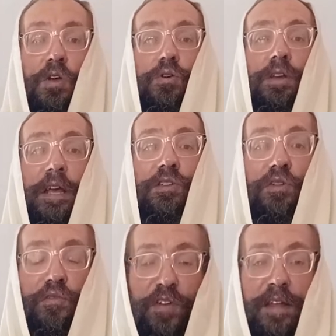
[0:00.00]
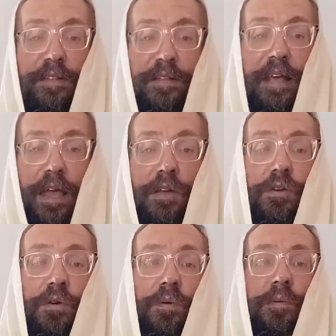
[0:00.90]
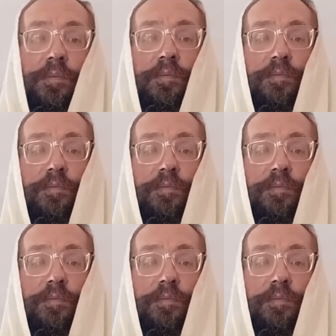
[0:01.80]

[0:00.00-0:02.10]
You need your feet to take you.